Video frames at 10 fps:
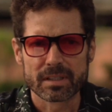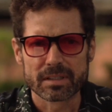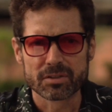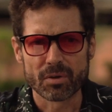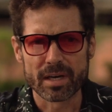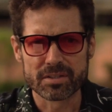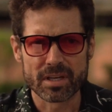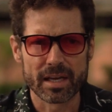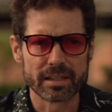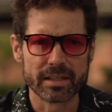So I
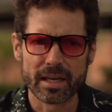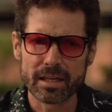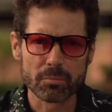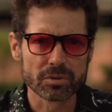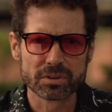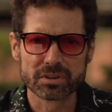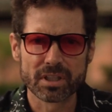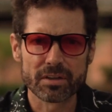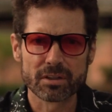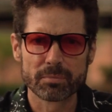said, "Hey, well, just
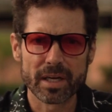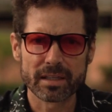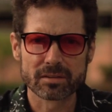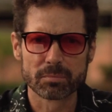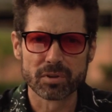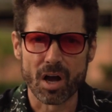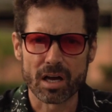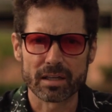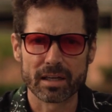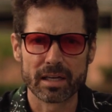tell your bank to
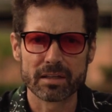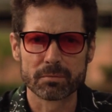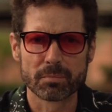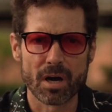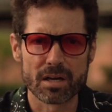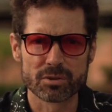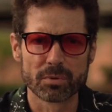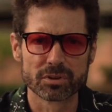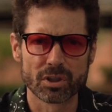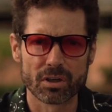block any
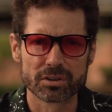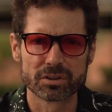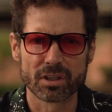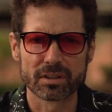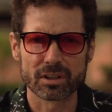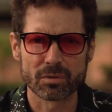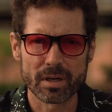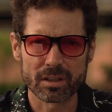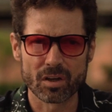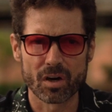possible charges on that
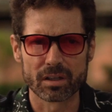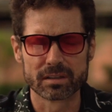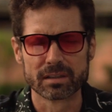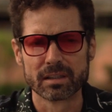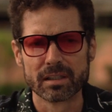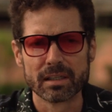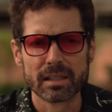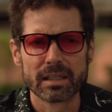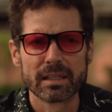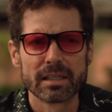credit card."
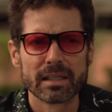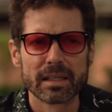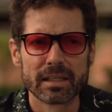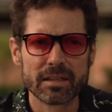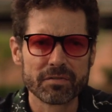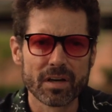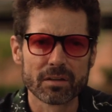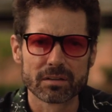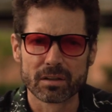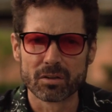And he
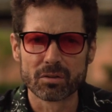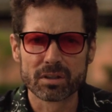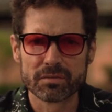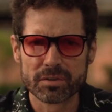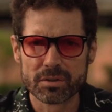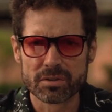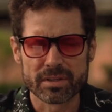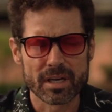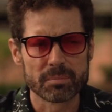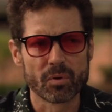felt a little confused at
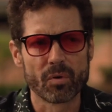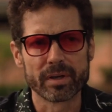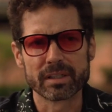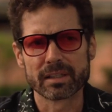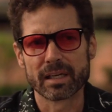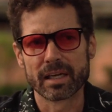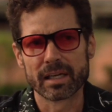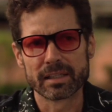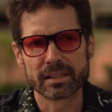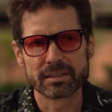that point,
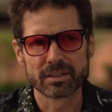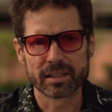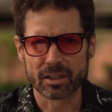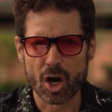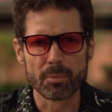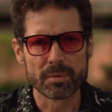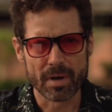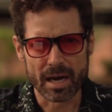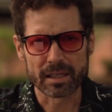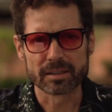and he said he'd call me
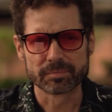back.